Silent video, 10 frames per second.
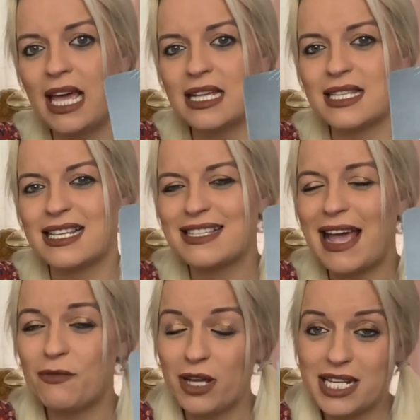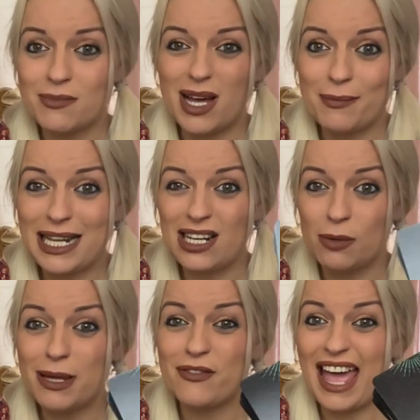So this reading might be a little
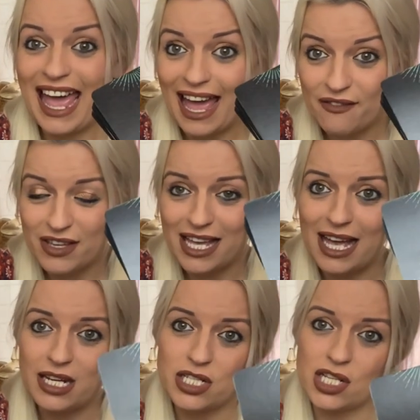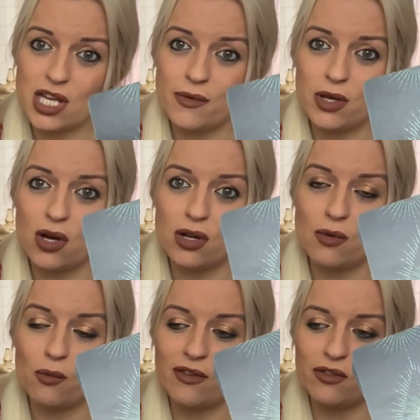bit of a heavier energy going
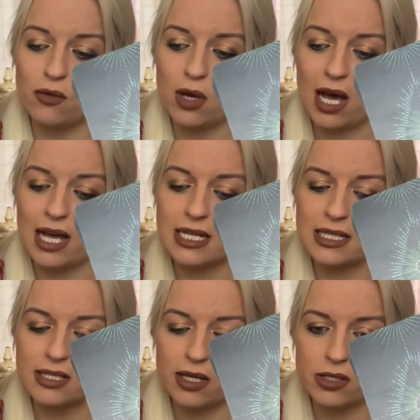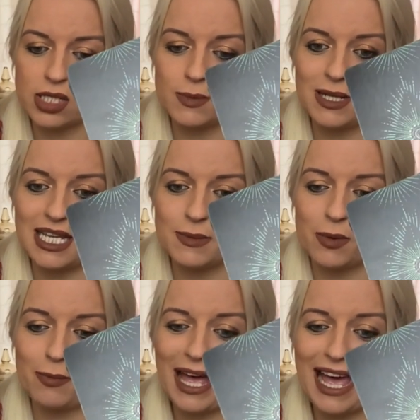on with you guys. So just please
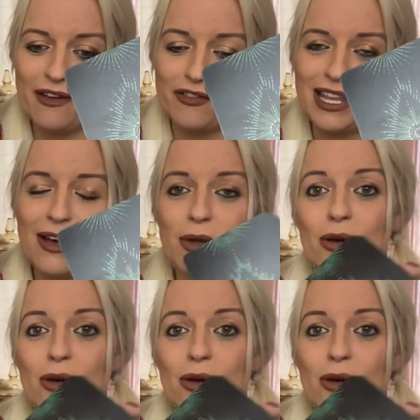prepare for that.